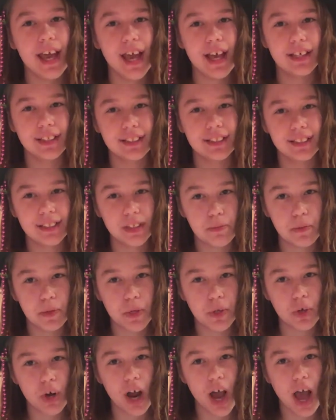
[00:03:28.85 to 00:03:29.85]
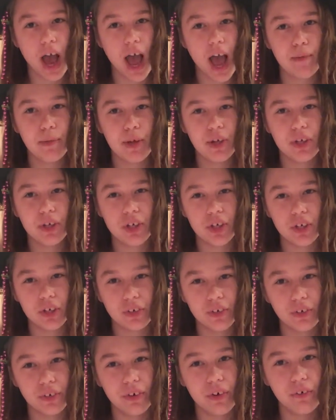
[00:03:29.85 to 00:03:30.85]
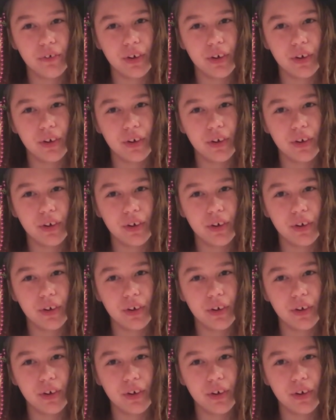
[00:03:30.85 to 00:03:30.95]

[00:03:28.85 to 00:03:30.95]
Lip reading: and subscribe to